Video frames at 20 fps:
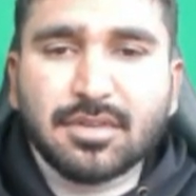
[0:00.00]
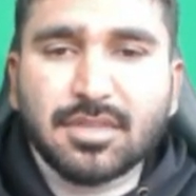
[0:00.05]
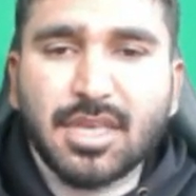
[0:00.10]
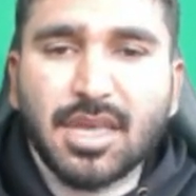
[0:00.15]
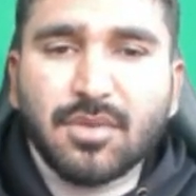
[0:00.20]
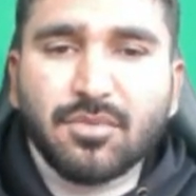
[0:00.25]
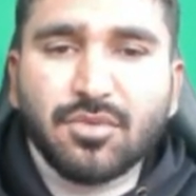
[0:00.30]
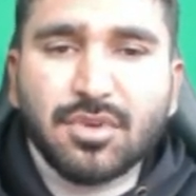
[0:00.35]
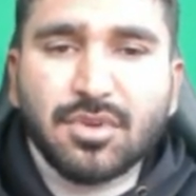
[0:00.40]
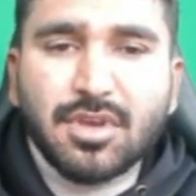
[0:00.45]

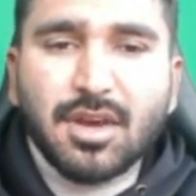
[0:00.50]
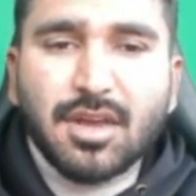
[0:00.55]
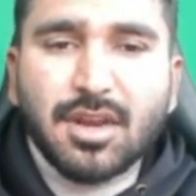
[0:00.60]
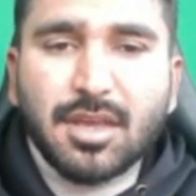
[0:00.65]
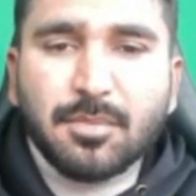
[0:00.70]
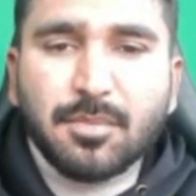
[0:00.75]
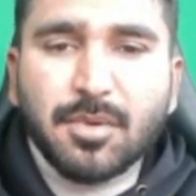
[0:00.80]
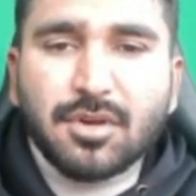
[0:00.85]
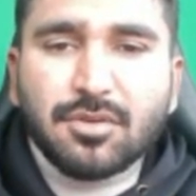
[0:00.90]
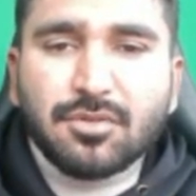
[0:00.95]
Then we are
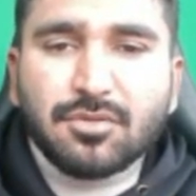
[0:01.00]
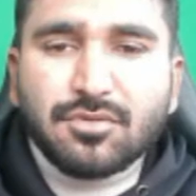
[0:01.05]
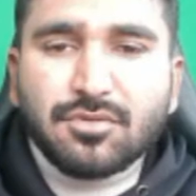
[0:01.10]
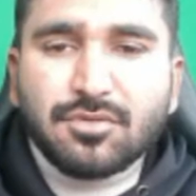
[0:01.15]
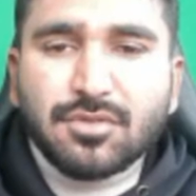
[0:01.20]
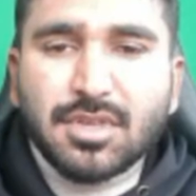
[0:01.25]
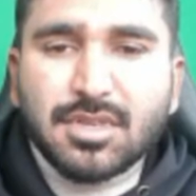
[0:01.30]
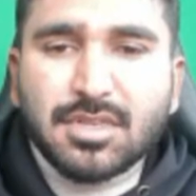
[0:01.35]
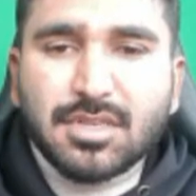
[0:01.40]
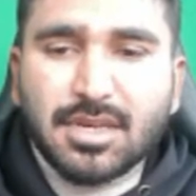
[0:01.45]
able to
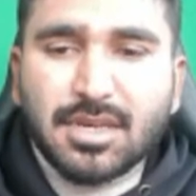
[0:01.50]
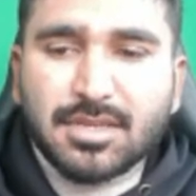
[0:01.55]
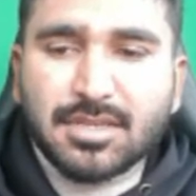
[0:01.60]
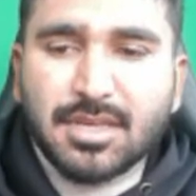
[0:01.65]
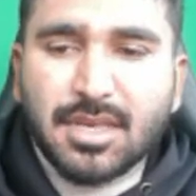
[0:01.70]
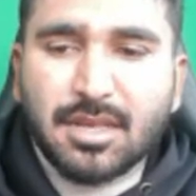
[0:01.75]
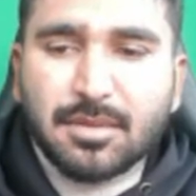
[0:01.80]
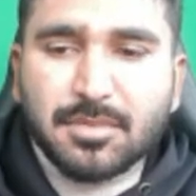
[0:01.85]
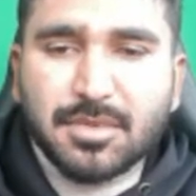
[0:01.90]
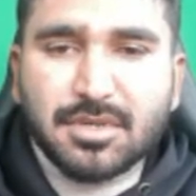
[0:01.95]
do this
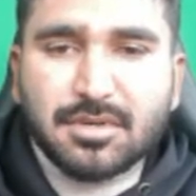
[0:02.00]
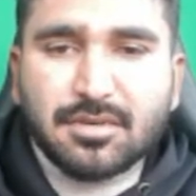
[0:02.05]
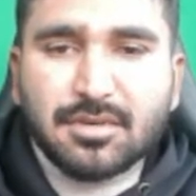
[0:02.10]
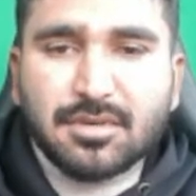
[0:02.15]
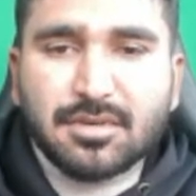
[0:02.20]
assignment.